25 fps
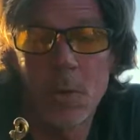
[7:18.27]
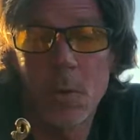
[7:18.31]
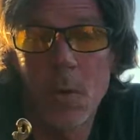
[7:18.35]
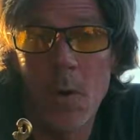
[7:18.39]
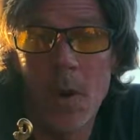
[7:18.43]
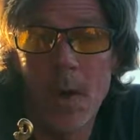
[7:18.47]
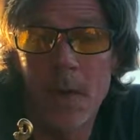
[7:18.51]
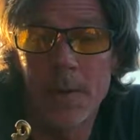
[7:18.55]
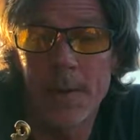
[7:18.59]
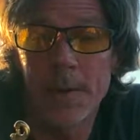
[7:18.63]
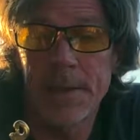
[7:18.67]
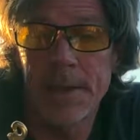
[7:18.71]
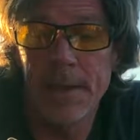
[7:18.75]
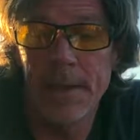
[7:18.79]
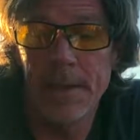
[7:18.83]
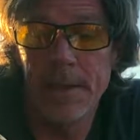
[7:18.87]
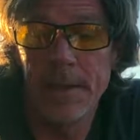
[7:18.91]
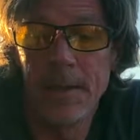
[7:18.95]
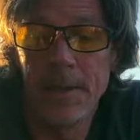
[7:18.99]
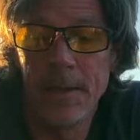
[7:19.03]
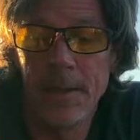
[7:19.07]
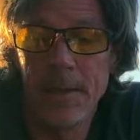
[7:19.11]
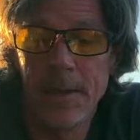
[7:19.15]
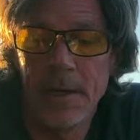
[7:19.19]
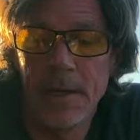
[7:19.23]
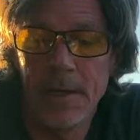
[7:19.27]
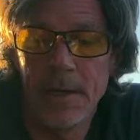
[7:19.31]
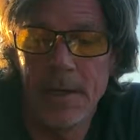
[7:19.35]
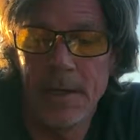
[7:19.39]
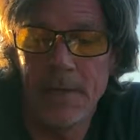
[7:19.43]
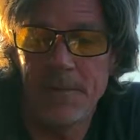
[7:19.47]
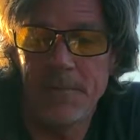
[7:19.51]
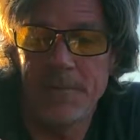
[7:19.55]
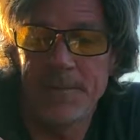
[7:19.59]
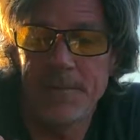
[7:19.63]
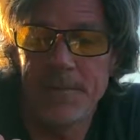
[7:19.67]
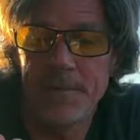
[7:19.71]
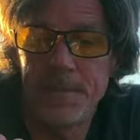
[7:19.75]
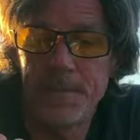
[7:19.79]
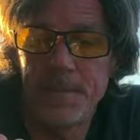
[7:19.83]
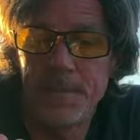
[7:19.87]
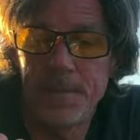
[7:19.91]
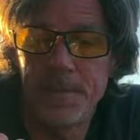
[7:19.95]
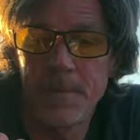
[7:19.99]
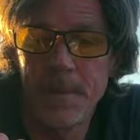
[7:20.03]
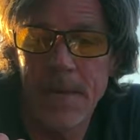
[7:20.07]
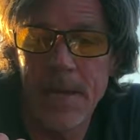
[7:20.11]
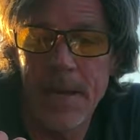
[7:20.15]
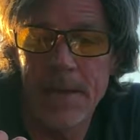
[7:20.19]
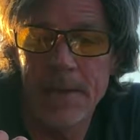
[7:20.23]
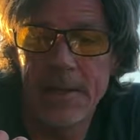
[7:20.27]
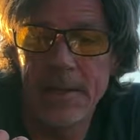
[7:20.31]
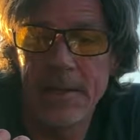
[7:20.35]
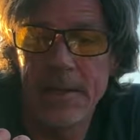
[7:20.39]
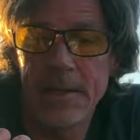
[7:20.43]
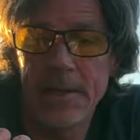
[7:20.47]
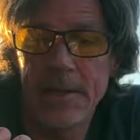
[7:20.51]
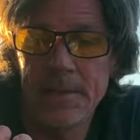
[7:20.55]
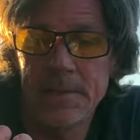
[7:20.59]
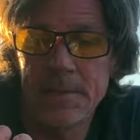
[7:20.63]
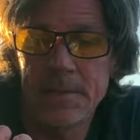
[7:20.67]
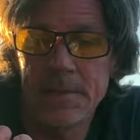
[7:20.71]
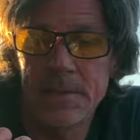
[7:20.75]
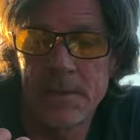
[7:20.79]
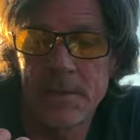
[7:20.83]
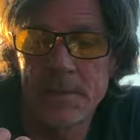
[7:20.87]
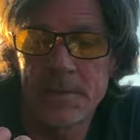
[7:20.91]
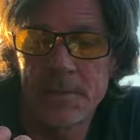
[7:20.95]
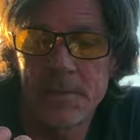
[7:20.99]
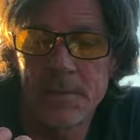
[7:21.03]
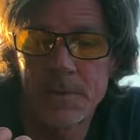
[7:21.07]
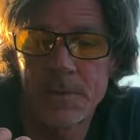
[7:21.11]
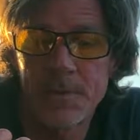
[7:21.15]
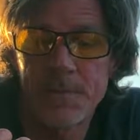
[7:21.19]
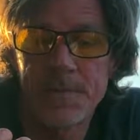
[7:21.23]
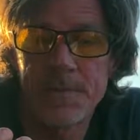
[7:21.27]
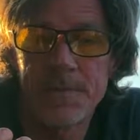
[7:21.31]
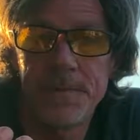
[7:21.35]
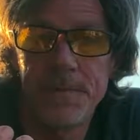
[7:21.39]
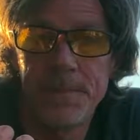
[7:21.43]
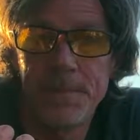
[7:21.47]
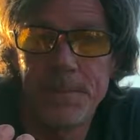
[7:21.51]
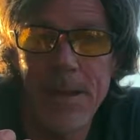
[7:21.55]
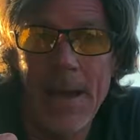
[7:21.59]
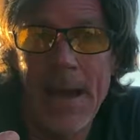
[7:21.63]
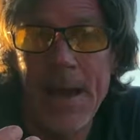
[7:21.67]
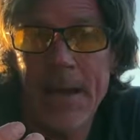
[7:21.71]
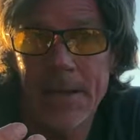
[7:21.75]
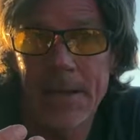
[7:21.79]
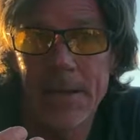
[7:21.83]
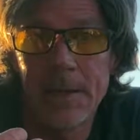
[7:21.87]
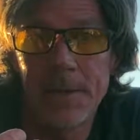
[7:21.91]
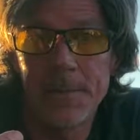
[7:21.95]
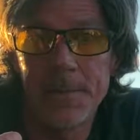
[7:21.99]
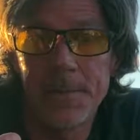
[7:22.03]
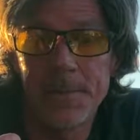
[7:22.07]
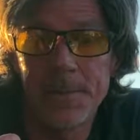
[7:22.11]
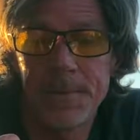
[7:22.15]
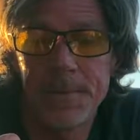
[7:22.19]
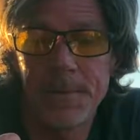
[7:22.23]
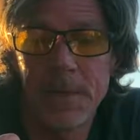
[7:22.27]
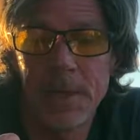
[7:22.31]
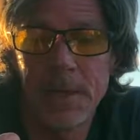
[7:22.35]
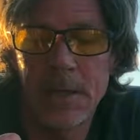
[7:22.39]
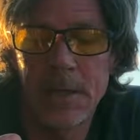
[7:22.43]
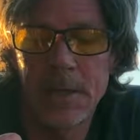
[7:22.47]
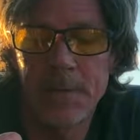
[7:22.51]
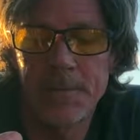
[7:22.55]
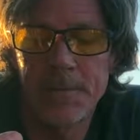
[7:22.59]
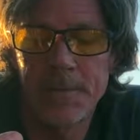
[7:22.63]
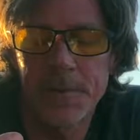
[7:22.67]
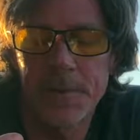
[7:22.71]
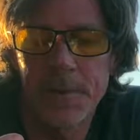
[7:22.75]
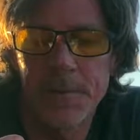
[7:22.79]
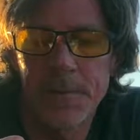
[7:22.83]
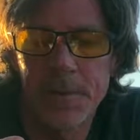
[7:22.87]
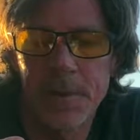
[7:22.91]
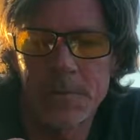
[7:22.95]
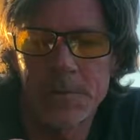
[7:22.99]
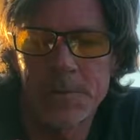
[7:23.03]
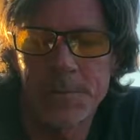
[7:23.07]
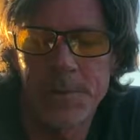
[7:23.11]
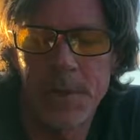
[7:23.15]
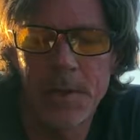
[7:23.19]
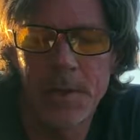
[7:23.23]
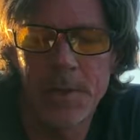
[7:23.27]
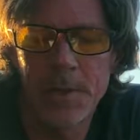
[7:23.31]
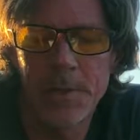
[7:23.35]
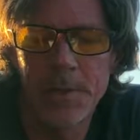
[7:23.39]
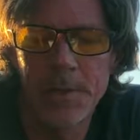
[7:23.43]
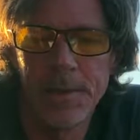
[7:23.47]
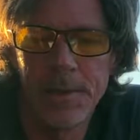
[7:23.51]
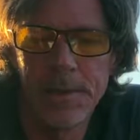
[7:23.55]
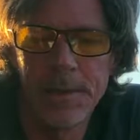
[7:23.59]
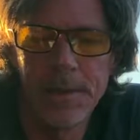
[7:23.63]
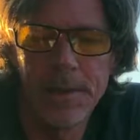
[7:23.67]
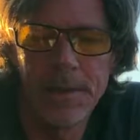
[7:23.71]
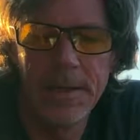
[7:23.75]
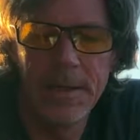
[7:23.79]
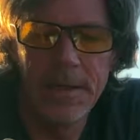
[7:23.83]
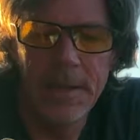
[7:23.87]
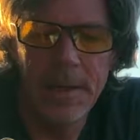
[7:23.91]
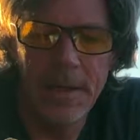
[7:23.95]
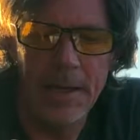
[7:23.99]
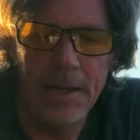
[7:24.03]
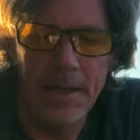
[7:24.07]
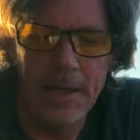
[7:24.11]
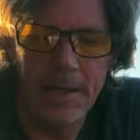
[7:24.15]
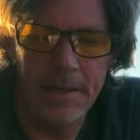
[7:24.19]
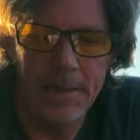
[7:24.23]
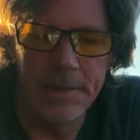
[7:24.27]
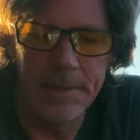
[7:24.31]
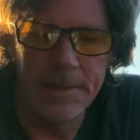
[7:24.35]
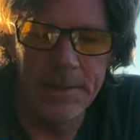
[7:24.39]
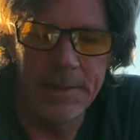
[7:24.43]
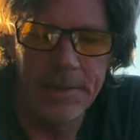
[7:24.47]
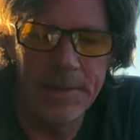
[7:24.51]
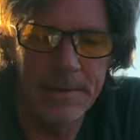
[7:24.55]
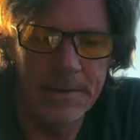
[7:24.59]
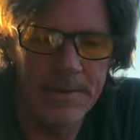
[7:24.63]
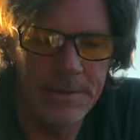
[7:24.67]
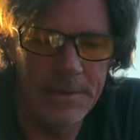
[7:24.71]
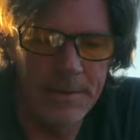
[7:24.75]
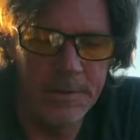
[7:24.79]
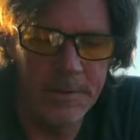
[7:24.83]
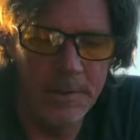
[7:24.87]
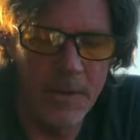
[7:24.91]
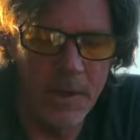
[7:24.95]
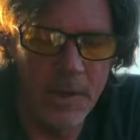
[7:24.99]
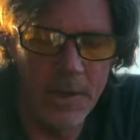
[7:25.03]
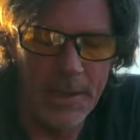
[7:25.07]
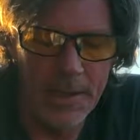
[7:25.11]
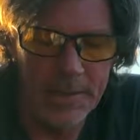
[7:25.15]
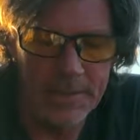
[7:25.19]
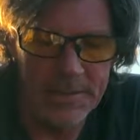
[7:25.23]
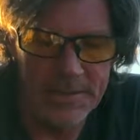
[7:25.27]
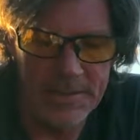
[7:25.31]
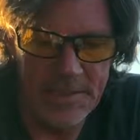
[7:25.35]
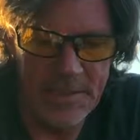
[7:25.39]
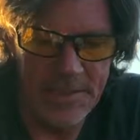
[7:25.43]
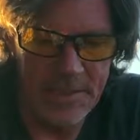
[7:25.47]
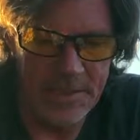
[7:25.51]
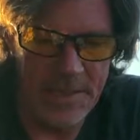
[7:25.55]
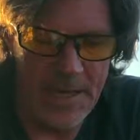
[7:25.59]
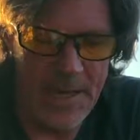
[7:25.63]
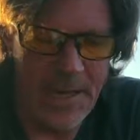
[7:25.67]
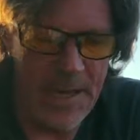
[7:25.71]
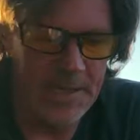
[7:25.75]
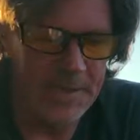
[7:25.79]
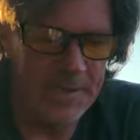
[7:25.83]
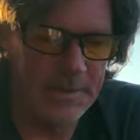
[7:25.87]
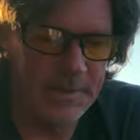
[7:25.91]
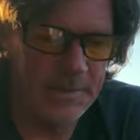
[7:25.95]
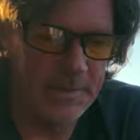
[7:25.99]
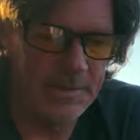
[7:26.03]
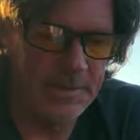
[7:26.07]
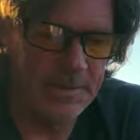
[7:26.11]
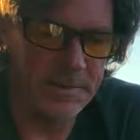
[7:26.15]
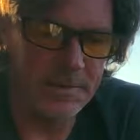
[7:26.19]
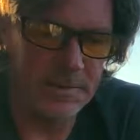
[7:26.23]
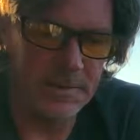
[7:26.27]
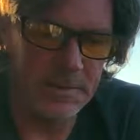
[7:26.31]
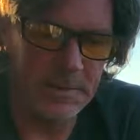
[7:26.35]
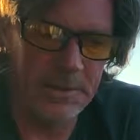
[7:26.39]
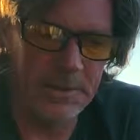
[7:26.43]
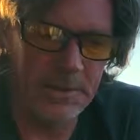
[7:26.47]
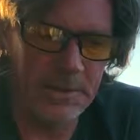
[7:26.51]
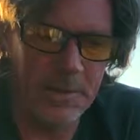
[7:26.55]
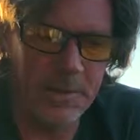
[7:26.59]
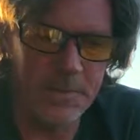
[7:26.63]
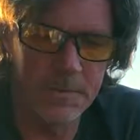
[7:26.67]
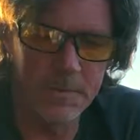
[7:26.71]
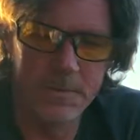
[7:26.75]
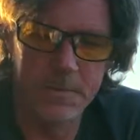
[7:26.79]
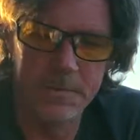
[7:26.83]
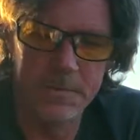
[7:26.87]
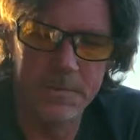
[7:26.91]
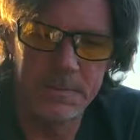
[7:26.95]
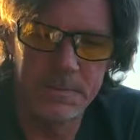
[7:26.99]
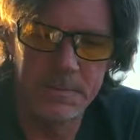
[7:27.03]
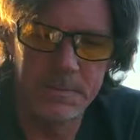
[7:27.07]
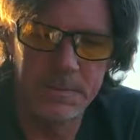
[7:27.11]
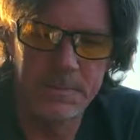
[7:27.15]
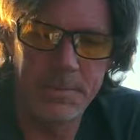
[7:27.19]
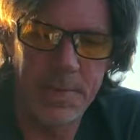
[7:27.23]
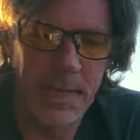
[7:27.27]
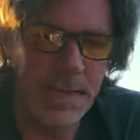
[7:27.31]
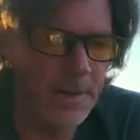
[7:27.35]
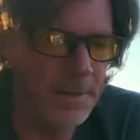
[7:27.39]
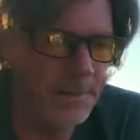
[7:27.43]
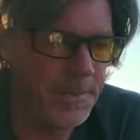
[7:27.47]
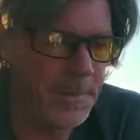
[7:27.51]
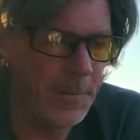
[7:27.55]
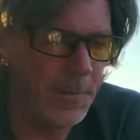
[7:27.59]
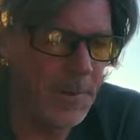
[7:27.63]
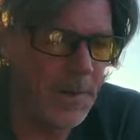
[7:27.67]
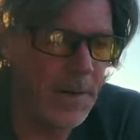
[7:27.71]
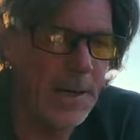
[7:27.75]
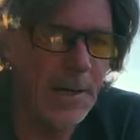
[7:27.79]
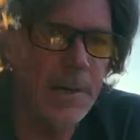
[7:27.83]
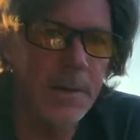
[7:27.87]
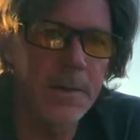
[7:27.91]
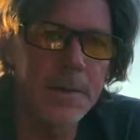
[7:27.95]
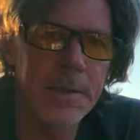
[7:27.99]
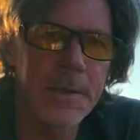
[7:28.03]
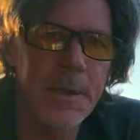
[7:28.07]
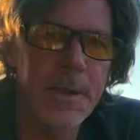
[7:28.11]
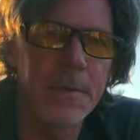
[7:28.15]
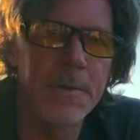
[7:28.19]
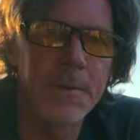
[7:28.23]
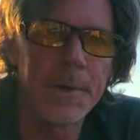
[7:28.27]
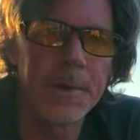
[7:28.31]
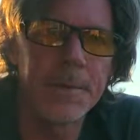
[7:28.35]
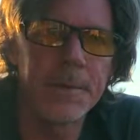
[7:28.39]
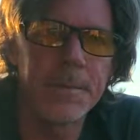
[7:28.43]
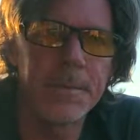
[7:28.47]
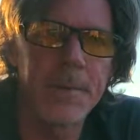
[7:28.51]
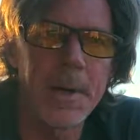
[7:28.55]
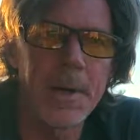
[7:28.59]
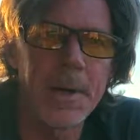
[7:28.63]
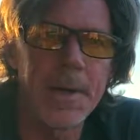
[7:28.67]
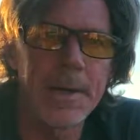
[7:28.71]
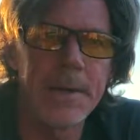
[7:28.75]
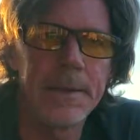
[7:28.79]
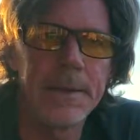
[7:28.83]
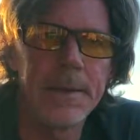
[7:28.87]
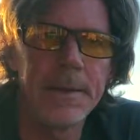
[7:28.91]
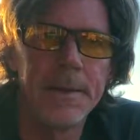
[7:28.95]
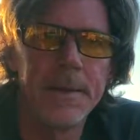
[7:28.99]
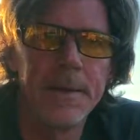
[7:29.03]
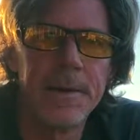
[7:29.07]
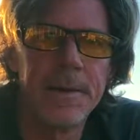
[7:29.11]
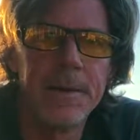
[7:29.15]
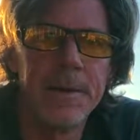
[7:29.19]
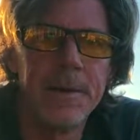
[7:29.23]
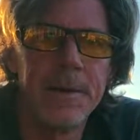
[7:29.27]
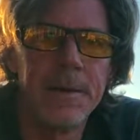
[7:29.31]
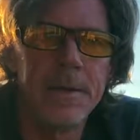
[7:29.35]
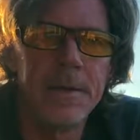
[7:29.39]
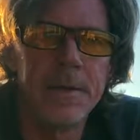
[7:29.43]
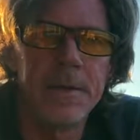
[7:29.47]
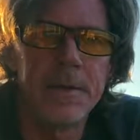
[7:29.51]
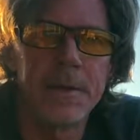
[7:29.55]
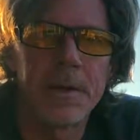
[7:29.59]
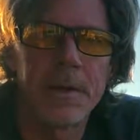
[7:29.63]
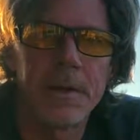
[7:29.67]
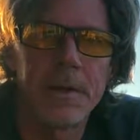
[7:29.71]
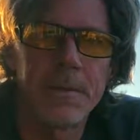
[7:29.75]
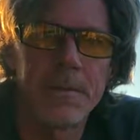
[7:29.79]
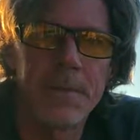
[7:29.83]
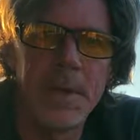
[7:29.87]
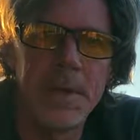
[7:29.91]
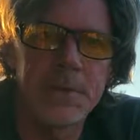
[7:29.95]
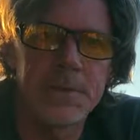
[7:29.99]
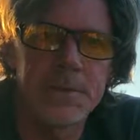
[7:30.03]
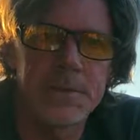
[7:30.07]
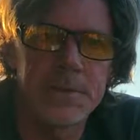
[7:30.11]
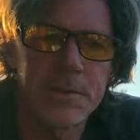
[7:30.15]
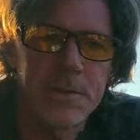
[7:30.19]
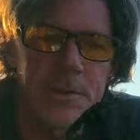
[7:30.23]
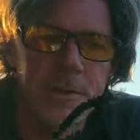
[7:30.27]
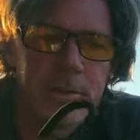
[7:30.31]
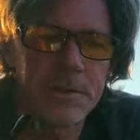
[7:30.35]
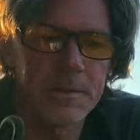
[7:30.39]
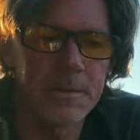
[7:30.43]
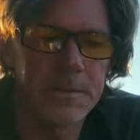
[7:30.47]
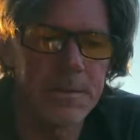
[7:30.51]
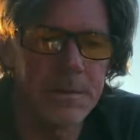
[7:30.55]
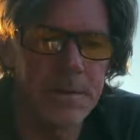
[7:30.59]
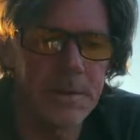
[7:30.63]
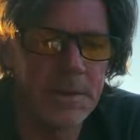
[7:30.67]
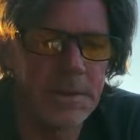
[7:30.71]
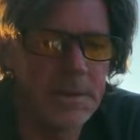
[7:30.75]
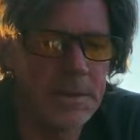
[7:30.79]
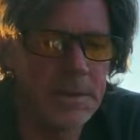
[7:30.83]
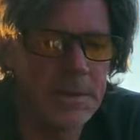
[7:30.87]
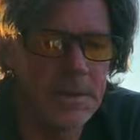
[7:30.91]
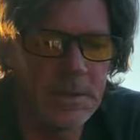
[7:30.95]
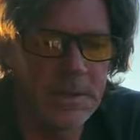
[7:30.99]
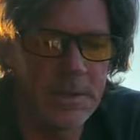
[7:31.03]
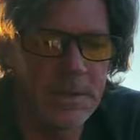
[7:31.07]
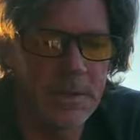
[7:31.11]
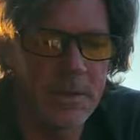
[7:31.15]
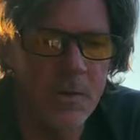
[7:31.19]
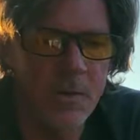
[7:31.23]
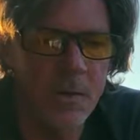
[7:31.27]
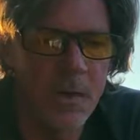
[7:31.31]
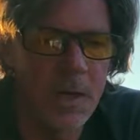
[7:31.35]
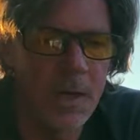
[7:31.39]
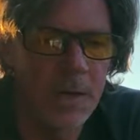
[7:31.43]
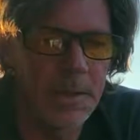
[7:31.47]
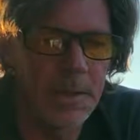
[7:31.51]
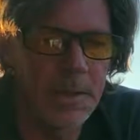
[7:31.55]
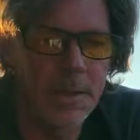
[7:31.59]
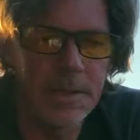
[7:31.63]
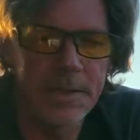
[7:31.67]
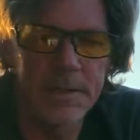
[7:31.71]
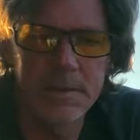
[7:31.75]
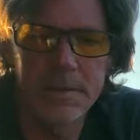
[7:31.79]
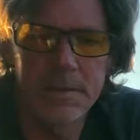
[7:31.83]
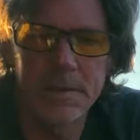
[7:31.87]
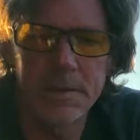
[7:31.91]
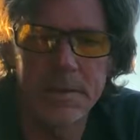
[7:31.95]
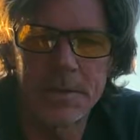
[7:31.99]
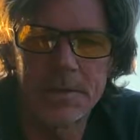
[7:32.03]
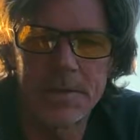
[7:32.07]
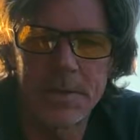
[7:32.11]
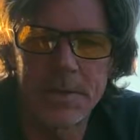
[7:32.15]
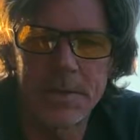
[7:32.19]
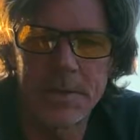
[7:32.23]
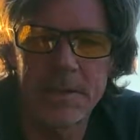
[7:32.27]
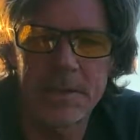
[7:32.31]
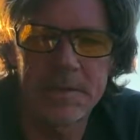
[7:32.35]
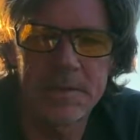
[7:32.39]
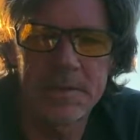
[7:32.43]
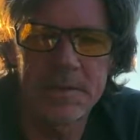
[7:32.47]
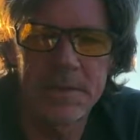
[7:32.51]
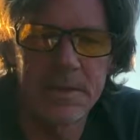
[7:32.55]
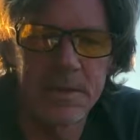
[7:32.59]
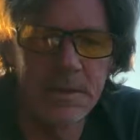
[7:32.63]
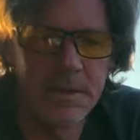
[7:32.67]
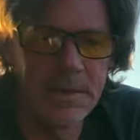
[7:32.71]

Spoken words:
quality, and they've added this sort of backup for the most part. And you know, all I can say to that is, you know, buyer beware. Look at what you're buying, you know, and make sure the quality is good, because